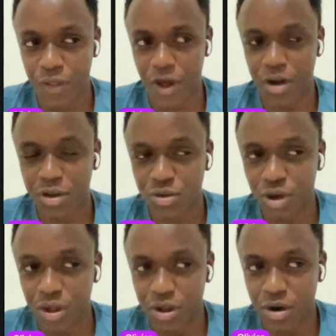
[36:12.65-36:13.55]
done
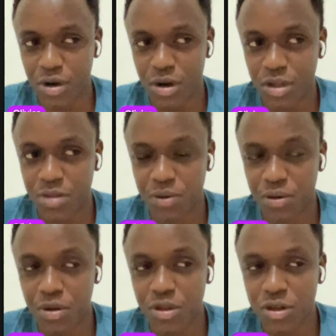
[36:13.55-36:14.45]
to get a
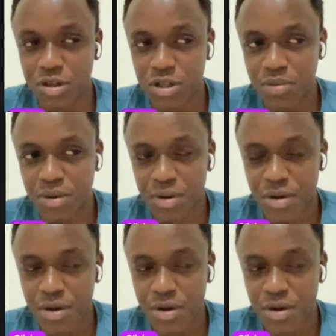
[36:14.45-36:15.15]
typical internship.